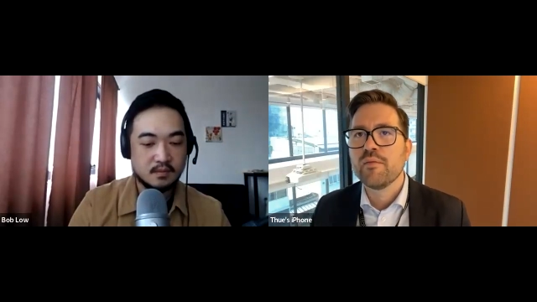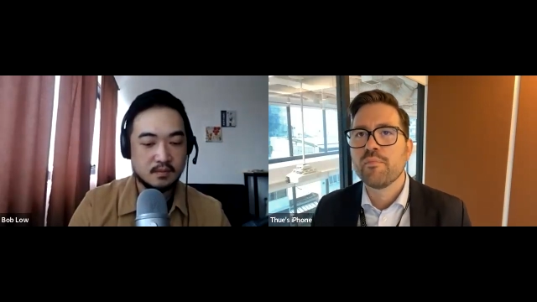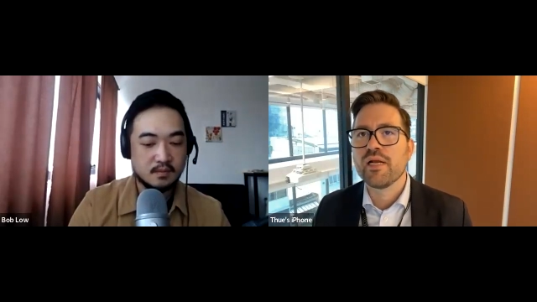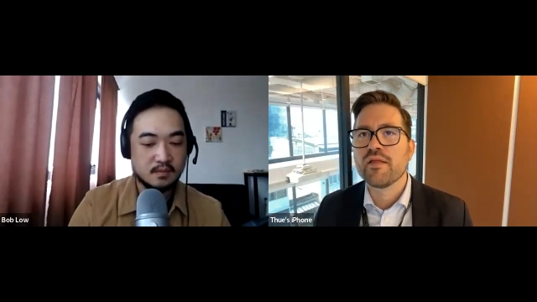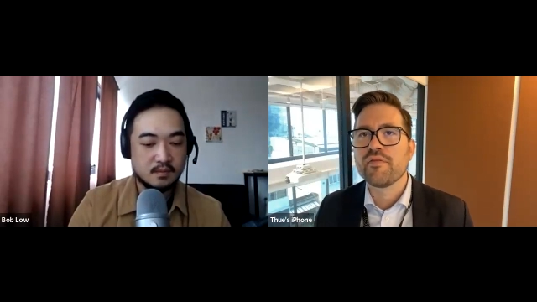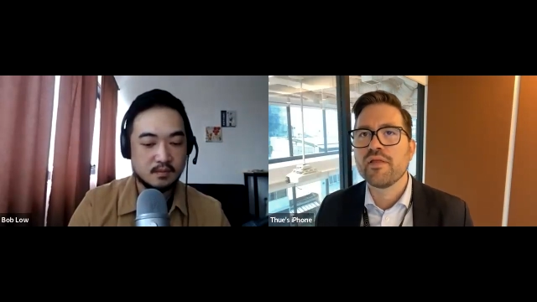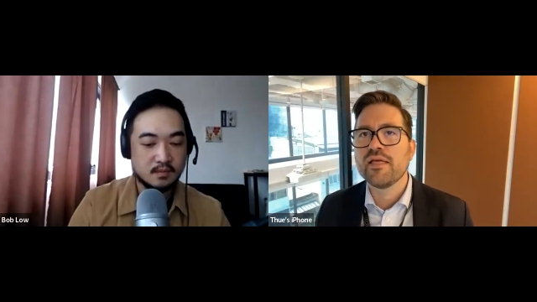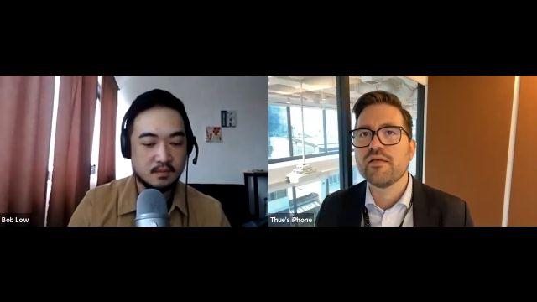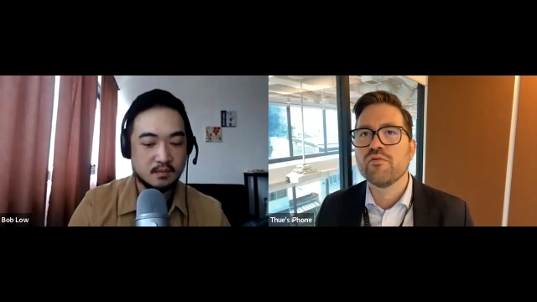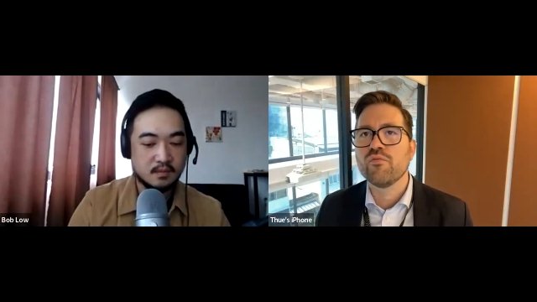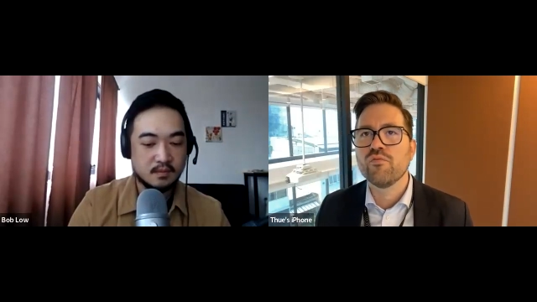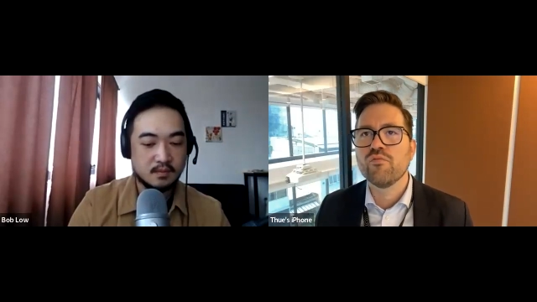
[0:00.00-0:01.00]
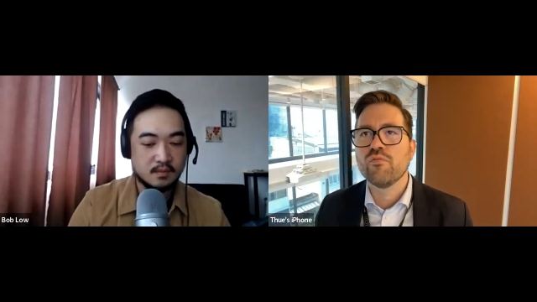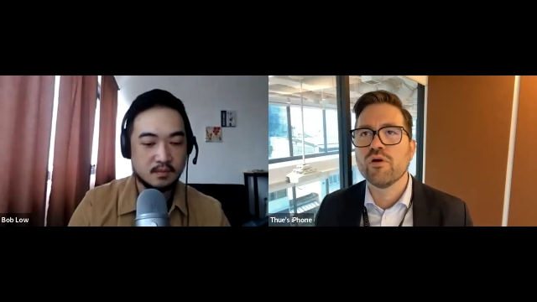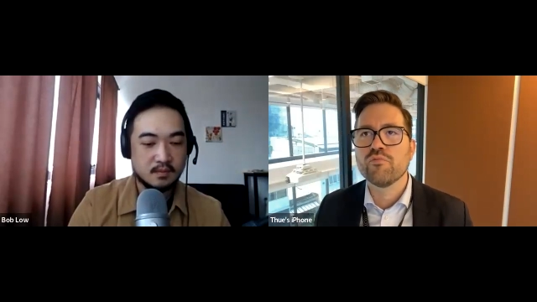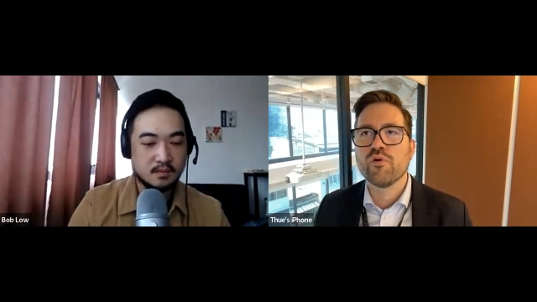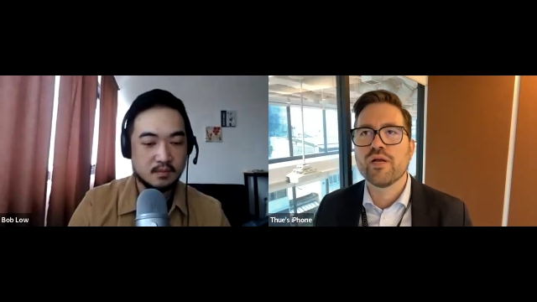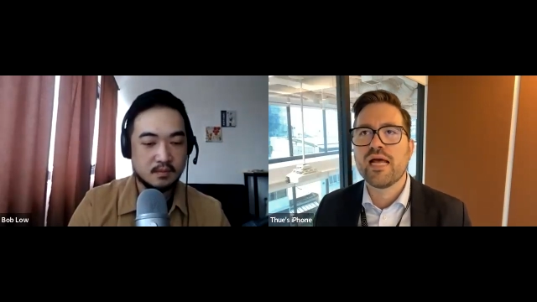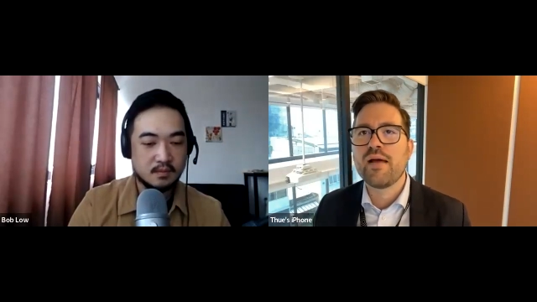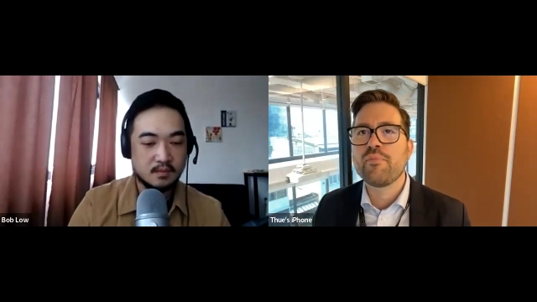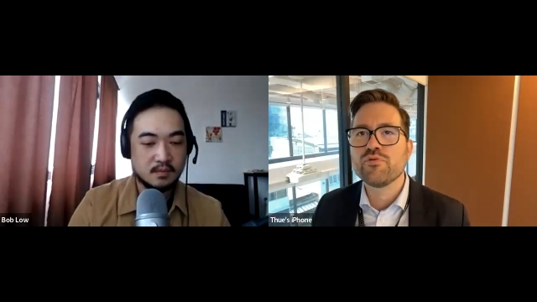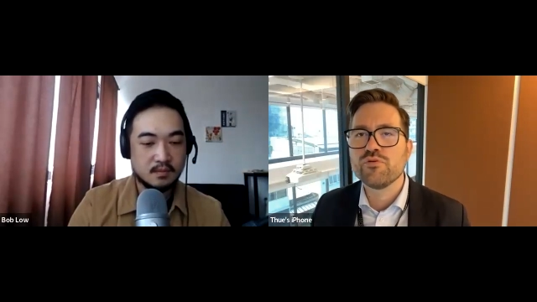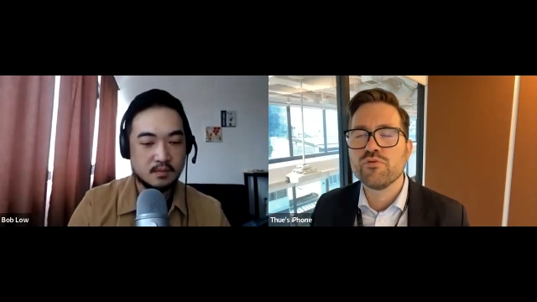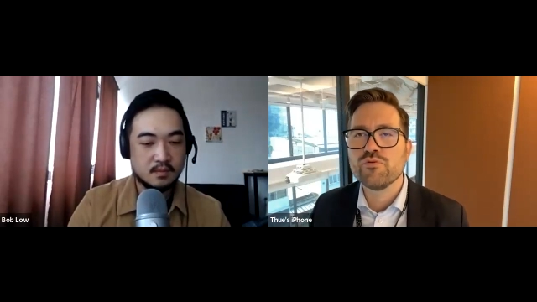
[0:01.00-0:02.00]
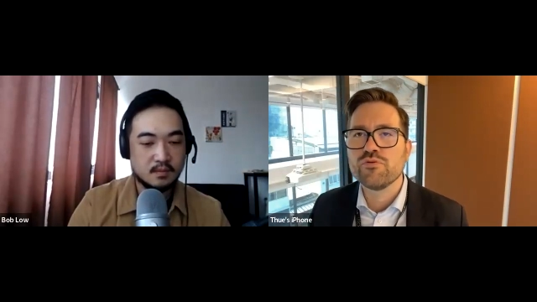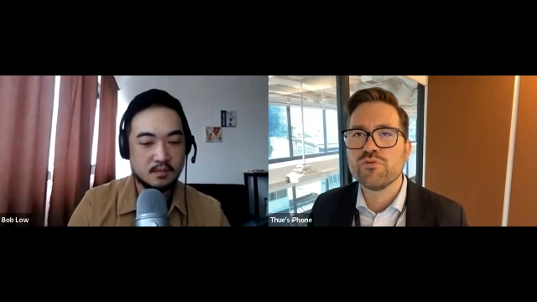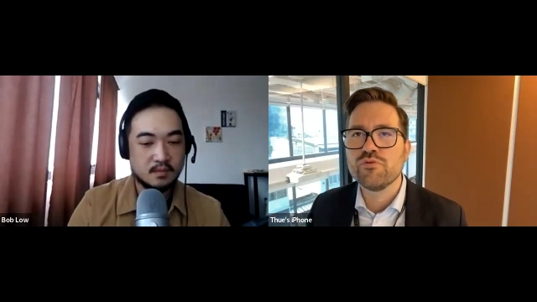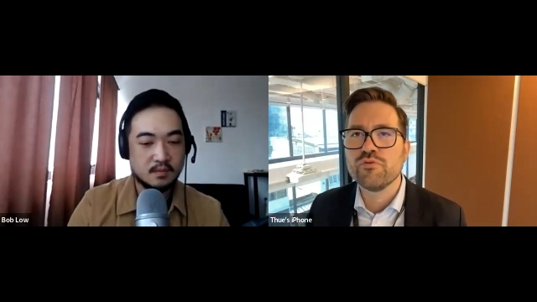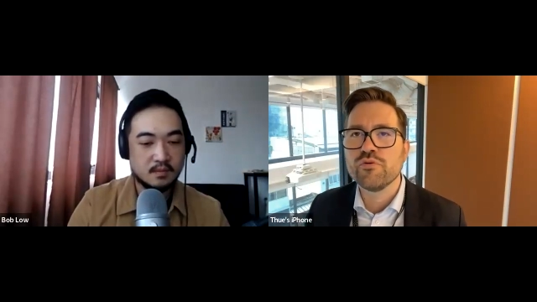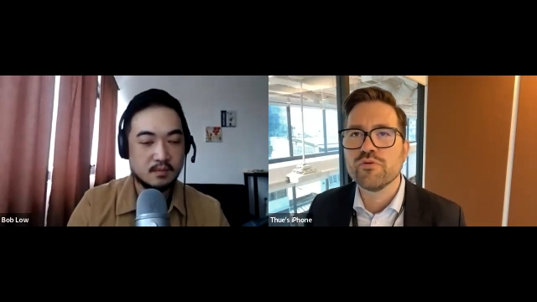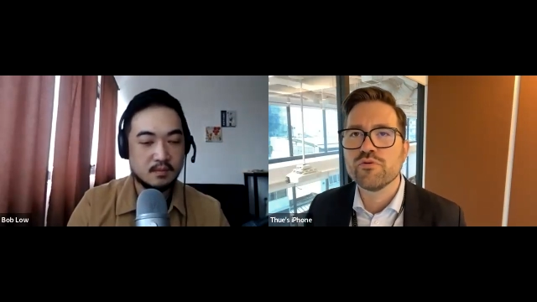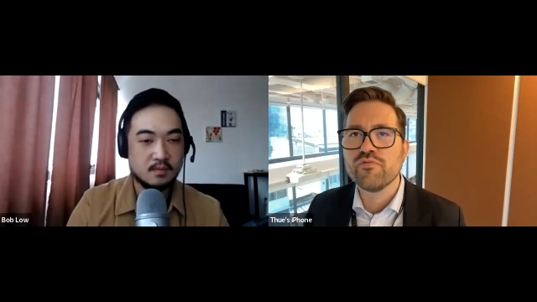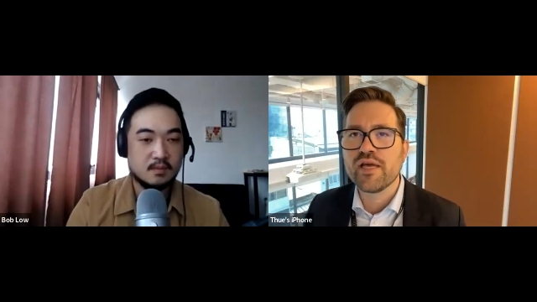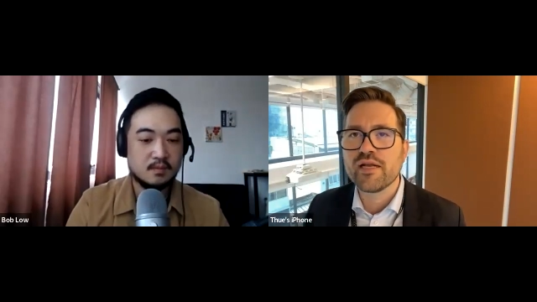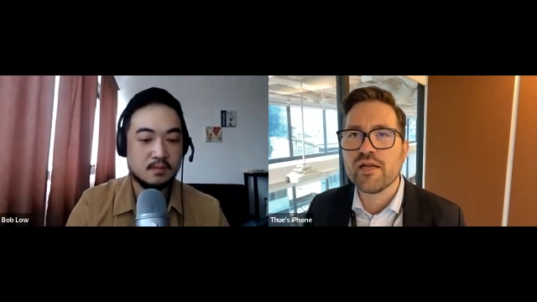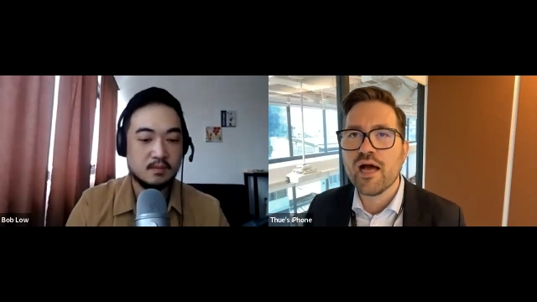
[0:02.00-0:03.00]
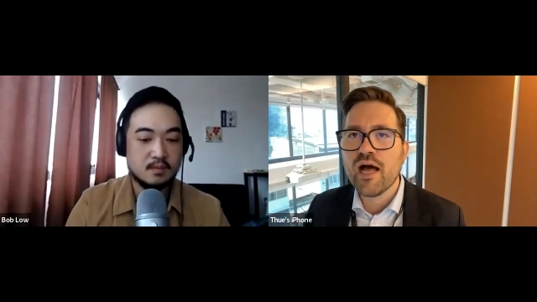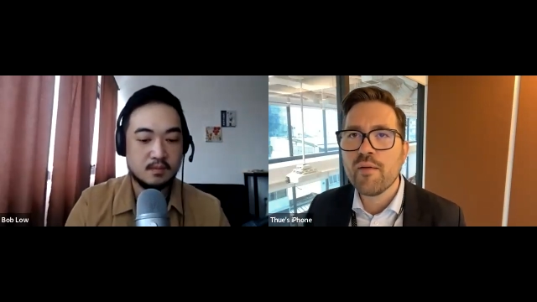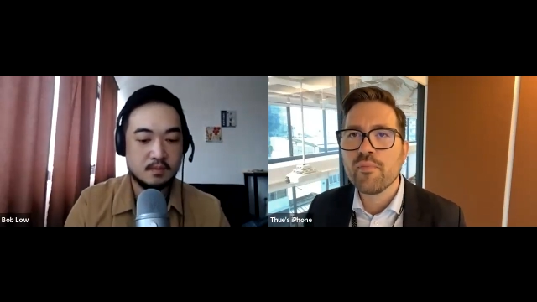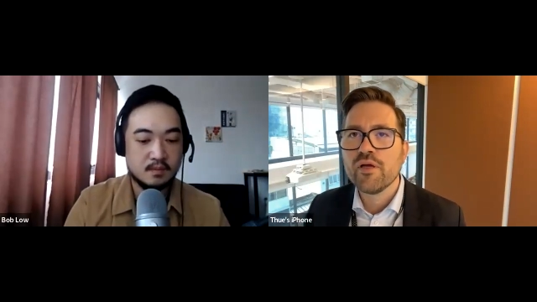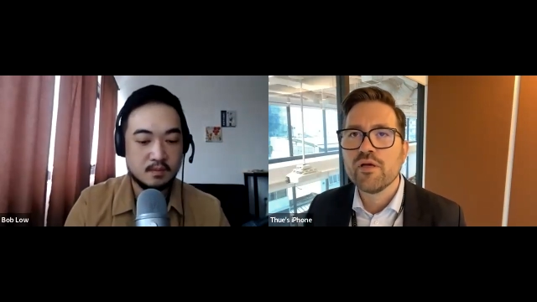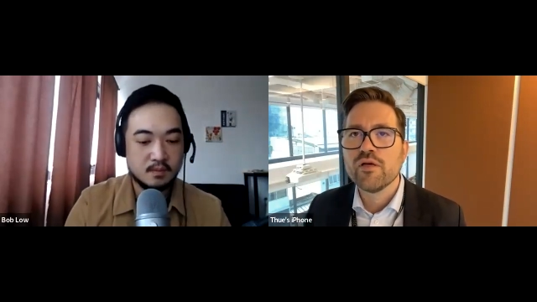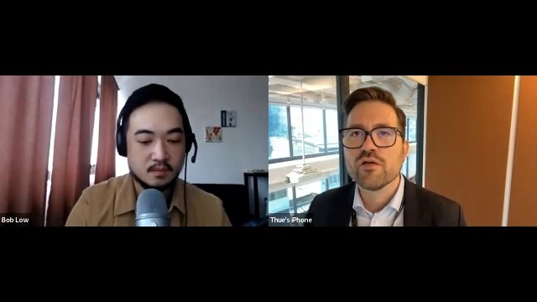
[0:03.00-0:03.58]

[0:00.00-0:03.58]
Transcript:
Speaker 1: but I think what what happened to to to Vietnam